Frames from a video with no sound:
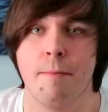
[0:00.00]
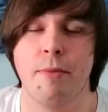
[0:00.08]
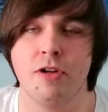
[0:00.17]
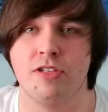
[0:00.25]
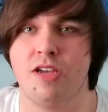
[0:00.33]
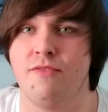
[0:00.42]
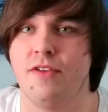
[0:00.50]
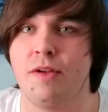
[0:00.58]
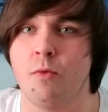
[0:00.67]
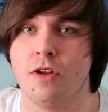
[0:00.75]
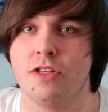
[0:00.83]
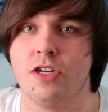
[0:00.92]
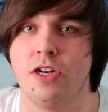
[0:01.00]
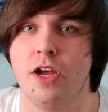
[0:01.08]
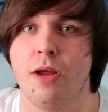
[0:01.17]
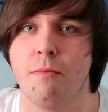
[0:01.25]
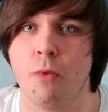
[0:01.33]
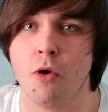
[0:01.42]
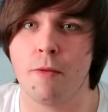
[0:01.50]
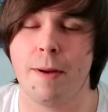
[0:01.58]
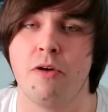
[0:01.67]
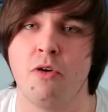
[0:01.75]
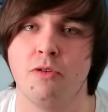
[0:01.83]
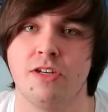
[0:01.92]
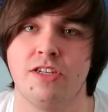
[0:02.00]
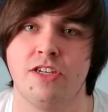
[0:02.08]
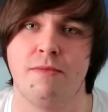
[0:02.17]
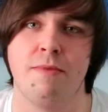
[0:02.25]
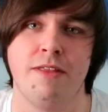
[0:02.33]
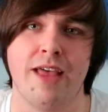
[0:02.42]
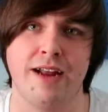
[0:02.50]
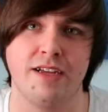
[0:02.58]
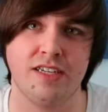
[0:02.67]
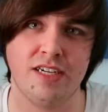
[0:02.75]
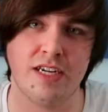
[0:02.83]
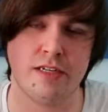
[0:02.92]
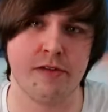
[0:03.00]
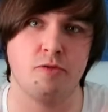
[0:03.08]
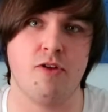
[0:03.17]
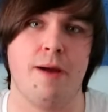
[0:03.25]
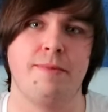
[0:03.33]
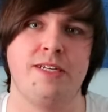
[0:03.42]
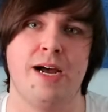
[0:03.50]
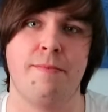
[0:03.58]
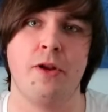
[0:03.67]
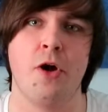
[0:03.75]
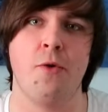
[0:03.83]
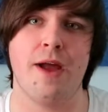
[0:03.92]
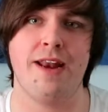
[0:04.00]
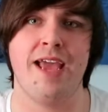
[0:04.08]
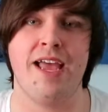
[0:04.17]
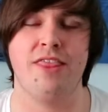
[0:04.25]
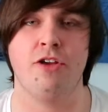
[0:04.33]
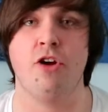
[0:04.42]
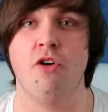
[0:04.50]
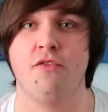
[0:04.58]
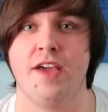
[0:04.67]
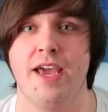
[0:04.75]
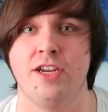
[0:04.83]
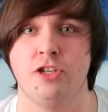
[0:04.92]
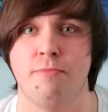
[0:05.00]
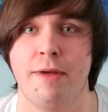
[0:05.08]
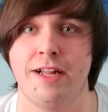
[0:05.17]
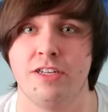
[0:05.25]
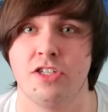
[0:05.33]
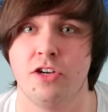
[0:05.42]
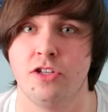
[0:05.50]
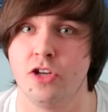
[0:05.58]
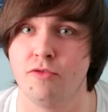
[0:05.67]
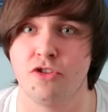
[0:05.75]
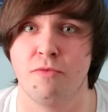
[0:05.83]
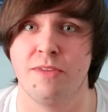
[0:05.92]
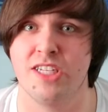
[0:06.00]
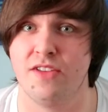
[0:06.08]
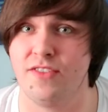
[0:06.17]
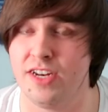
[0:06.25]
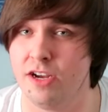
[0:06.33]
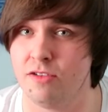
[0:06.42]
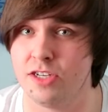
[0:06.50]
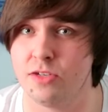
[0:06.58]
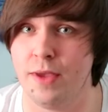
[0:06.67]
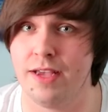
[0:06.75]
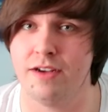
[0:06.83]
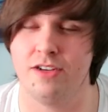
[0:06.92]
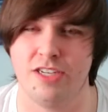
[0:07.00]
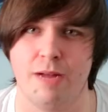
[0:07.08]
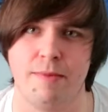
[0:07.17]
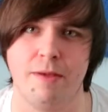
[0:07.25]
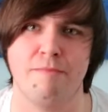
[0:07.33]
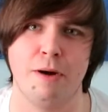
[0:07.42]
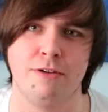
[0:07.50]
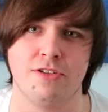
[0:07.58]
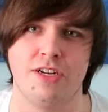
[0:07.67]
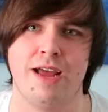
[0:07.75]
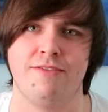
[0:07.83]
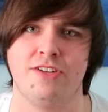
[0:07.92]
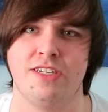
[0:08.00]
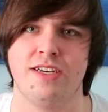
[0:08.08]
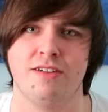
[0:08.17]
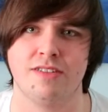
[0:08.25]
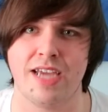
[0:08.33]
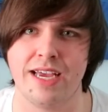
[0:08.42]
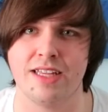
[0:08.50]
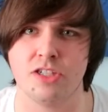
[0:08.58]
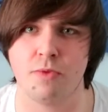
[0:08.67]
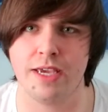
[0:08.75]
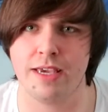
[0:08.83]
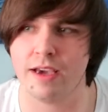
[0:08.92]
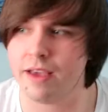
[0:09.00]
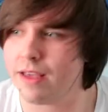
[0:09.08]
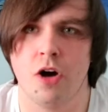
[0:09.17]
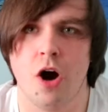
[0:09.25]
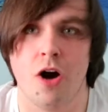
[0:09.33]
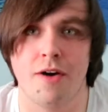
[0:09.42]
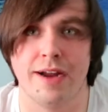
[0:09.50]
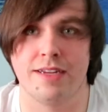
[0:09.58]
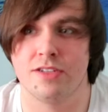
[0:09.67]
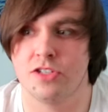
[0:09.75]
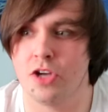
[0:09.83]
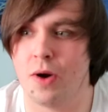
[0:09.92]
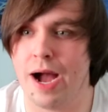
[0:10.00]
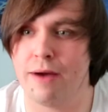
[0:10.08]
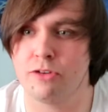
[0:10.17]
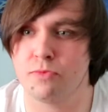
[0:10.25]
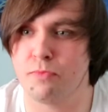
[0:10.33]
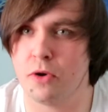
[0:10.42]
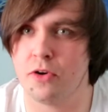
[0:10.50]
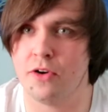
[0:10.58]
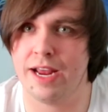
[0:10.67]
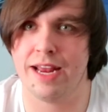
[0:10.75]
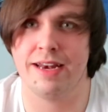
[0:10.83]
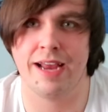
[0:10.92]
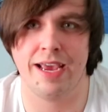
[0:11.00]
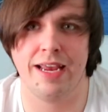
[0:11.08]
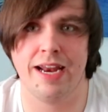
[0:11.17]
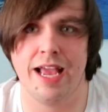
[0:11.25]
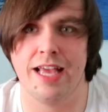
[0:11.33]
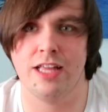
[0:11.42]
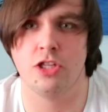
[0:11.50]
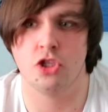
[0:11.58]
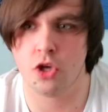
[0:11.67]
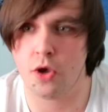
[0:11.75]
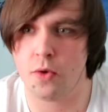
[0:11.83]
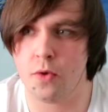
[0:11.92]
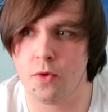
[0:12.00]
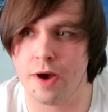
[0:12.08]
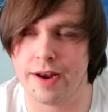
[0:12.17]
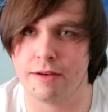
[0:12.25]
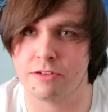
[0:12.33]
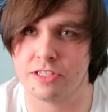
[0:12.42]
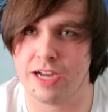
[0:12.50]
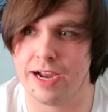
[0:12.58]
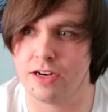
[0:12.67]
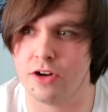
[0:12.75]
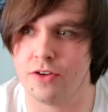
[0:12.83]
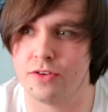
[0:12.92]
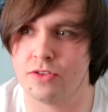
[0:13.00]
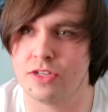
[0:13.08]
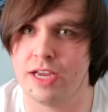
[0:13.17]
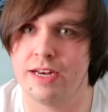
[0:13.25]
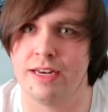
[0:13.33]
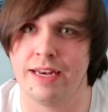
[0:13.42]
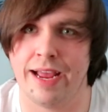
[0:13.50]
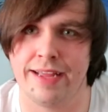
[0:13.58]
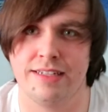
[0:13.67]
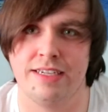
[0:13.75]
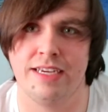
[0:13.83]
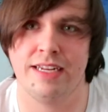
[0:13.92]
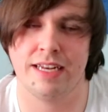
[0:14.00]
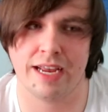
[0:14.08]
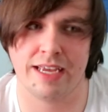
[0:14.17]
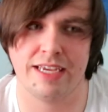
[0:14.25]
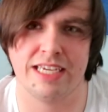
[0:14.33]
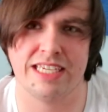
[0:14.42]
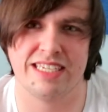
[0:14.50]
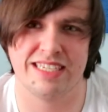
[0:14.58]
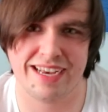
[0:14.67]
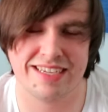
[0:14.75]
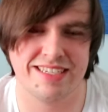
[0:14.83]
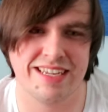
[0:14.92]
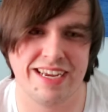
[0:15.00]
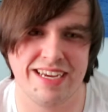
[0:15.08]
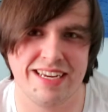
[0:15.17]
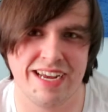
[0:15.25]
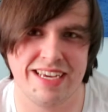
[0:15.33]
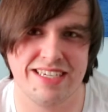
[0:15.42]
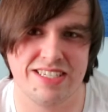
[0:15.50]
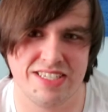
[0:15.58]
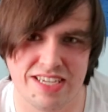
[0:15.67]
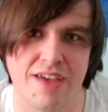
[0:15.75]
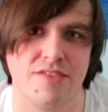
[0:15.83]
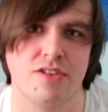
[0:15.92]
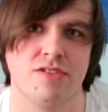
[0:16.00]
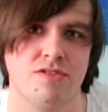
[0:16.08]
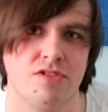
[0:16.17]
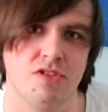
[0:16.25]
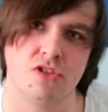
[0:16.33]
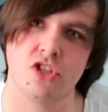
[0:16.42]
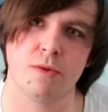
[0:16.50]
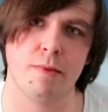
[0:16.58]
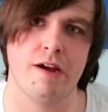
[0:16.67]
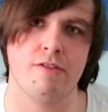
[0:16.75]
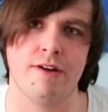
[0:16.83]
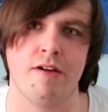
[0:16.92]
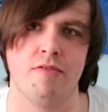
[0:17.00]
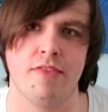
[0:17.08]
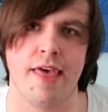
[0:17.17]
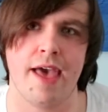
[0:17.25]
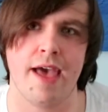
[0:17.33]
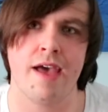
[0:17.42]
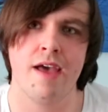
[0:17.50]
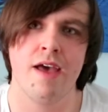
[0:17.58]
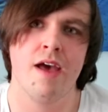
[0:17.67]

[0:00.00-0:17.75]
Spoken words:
But if you want to learn more about autism, then consider subscribing down below and hitting the notification bell so you don't miss a video this week, because I'll be posting every single day this week. Alright, so I was born in 1982 and I was diagnosed in 1996, 1997, somewhere around there.